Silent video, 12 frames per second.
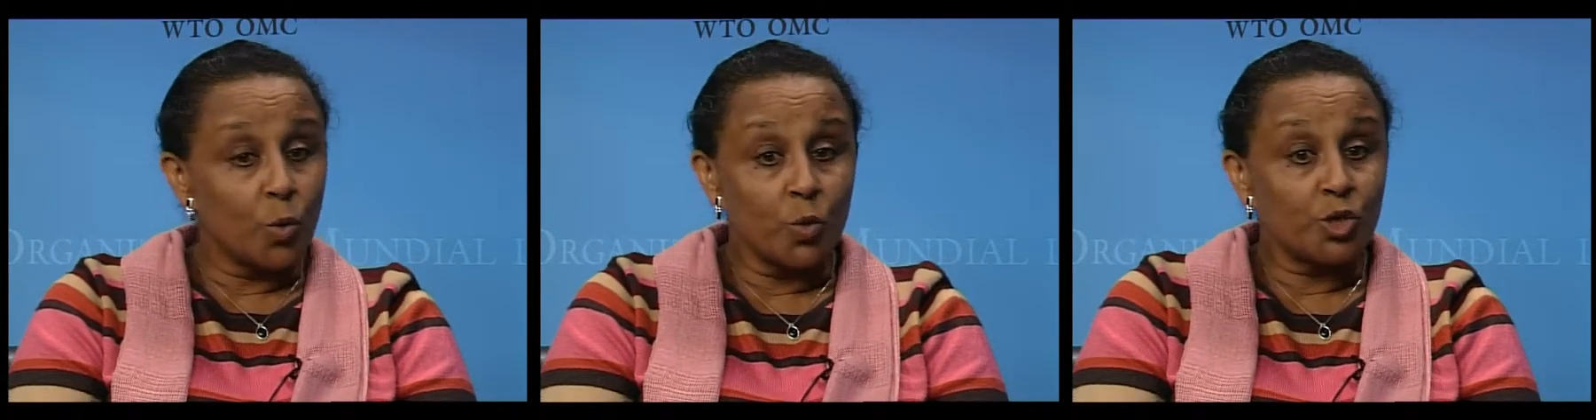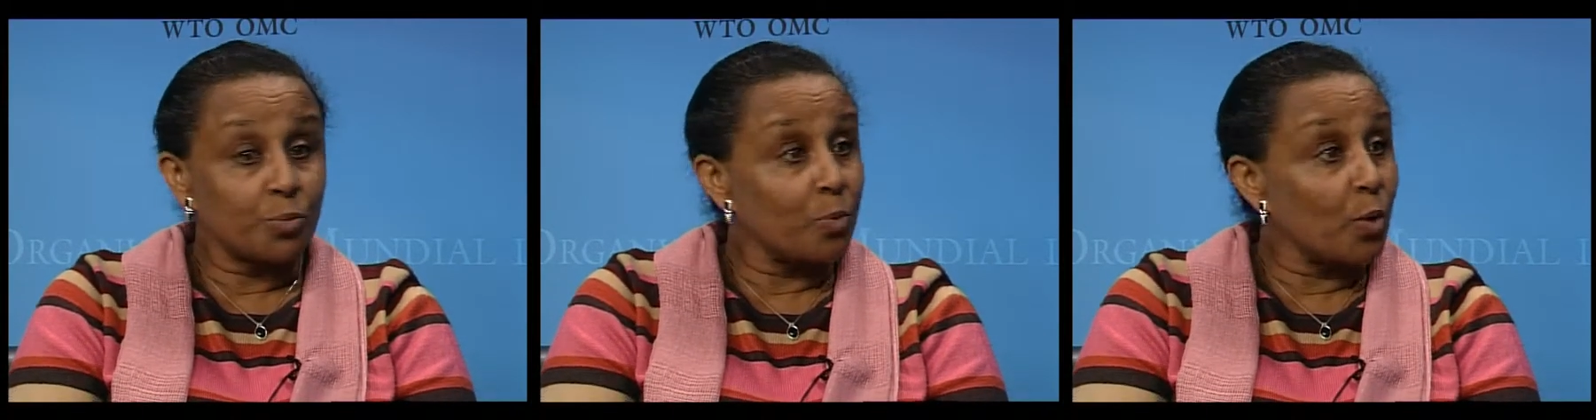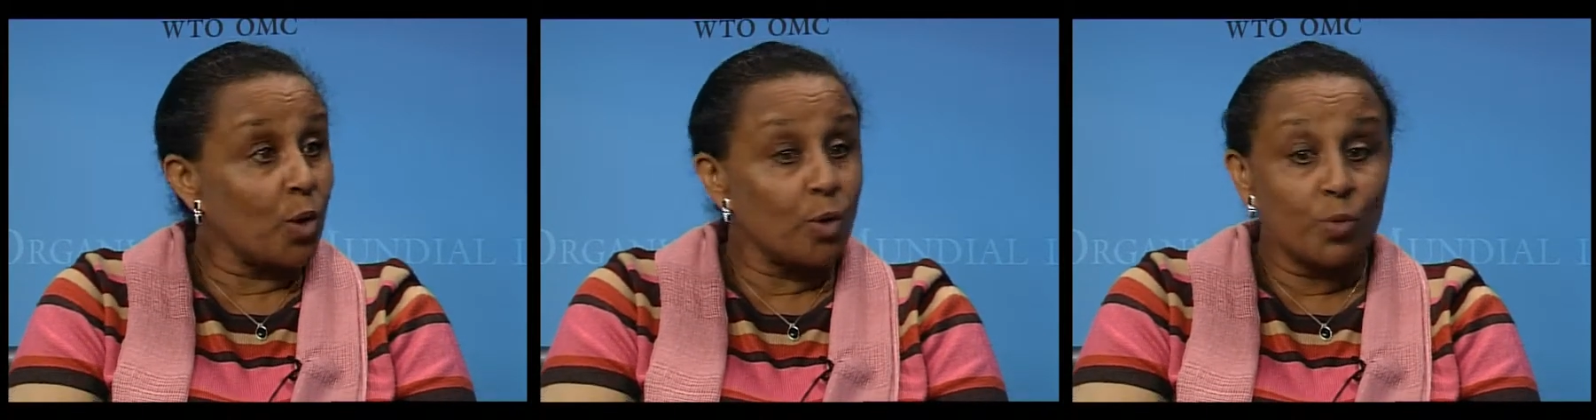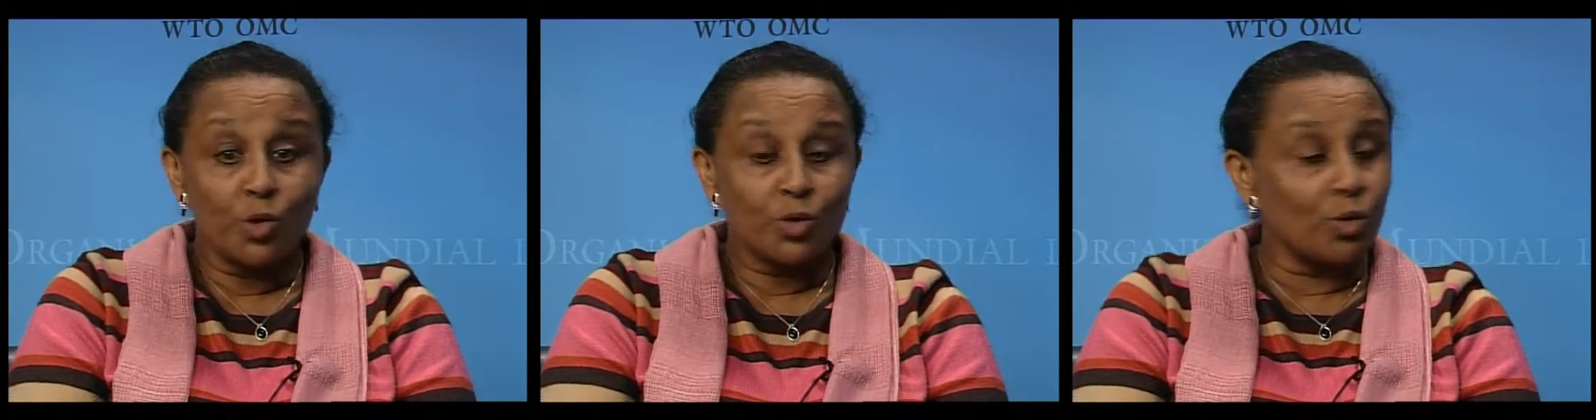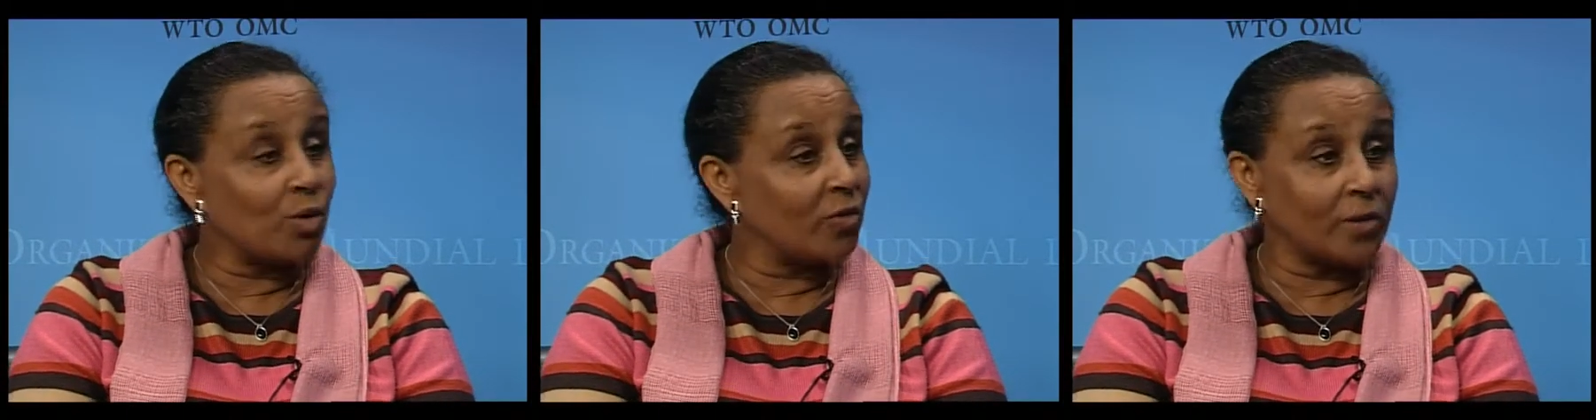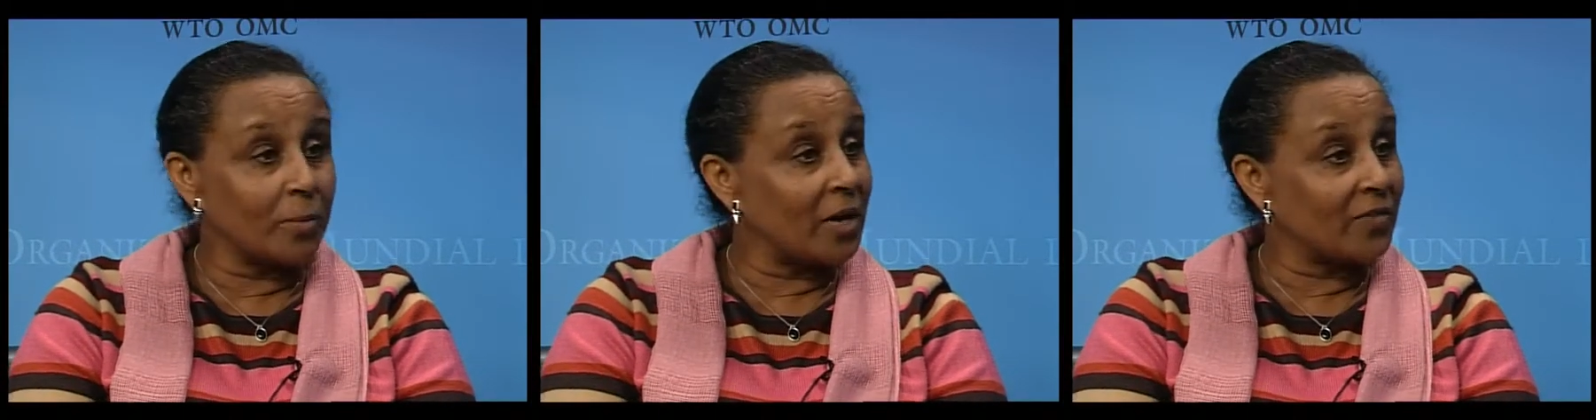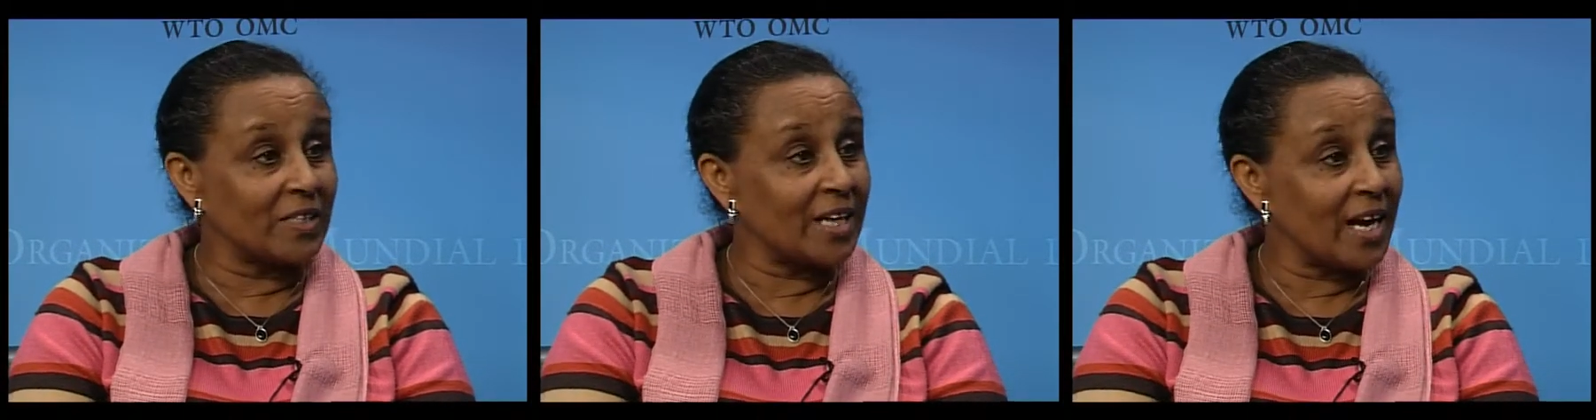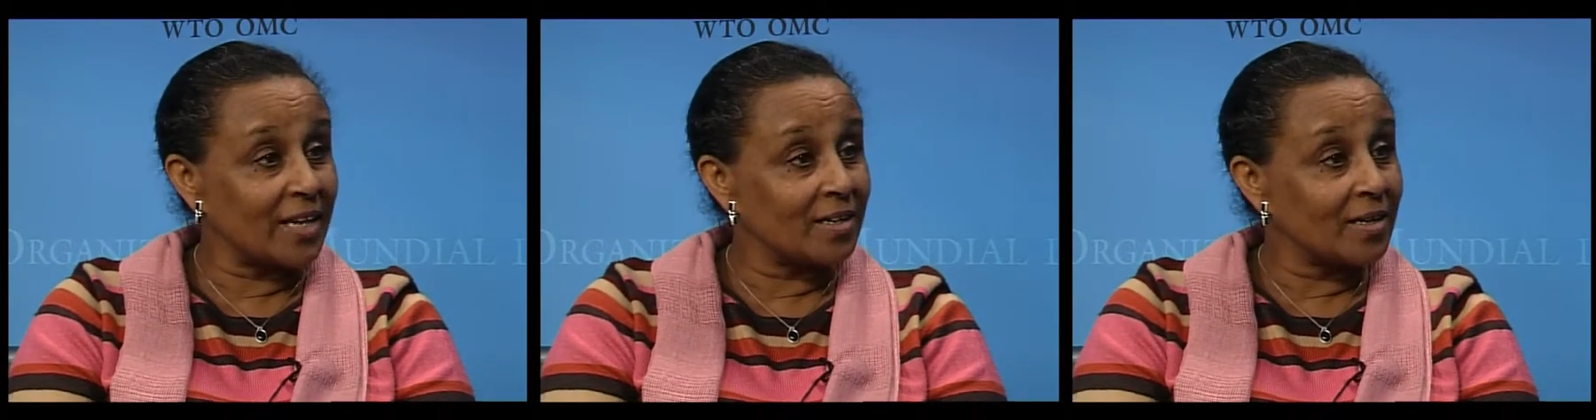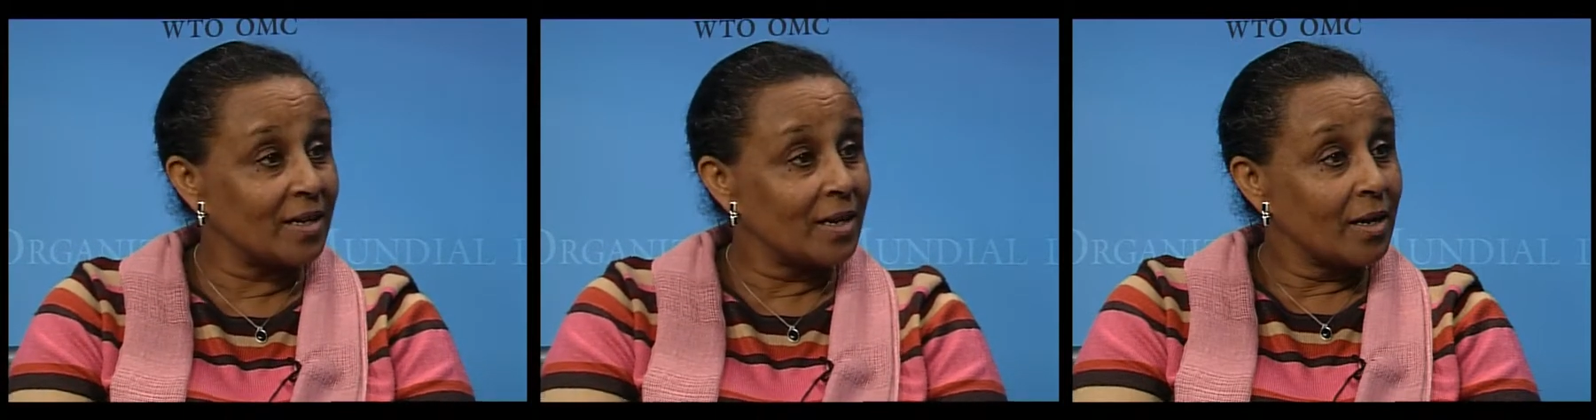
which almost all of them haven't had.